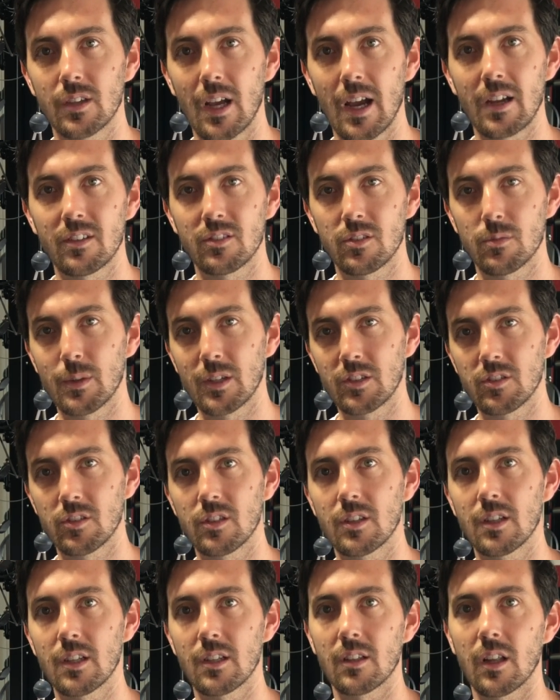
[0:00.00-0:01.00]
guys, so make sure
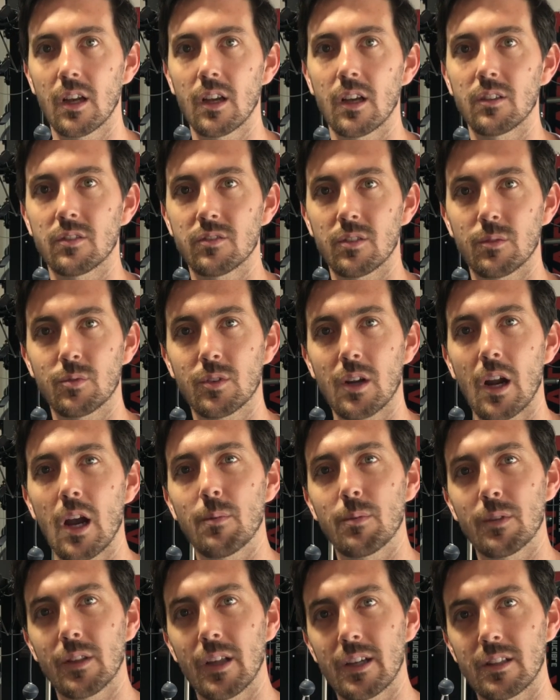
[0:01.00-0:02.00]
you hit
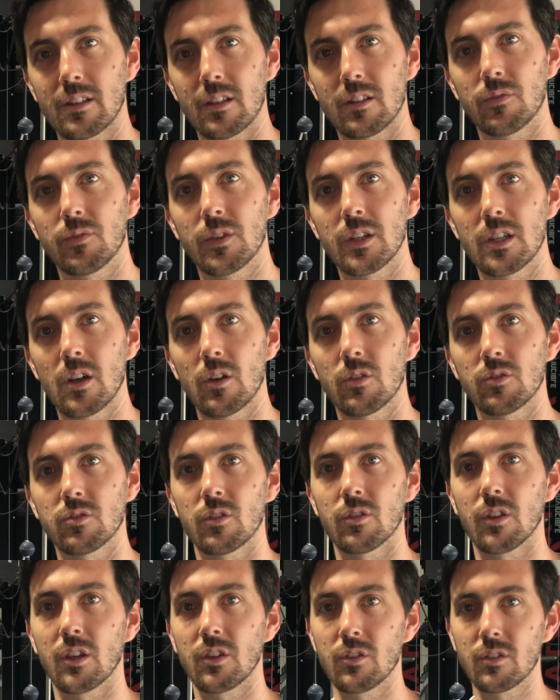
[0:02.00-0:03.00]
subscribe and like this video
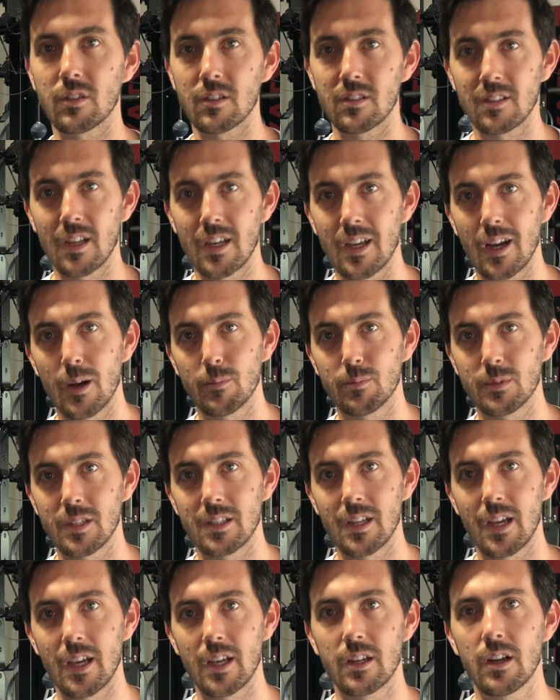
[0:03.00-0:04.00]
so that you can stay up to
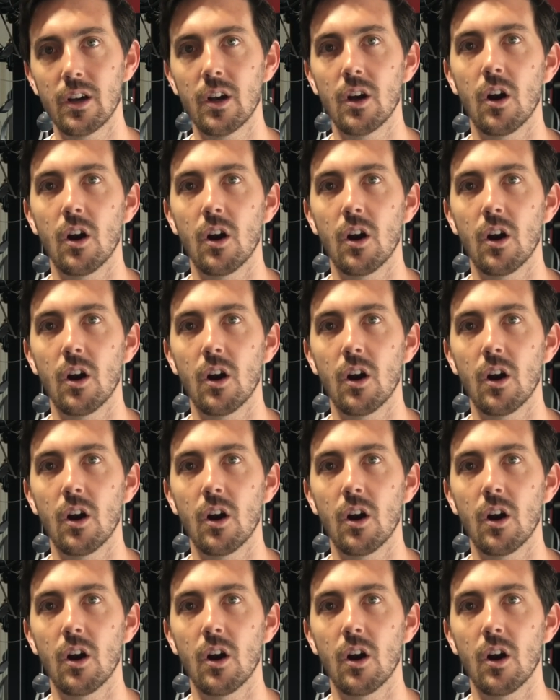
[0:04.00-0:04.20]
date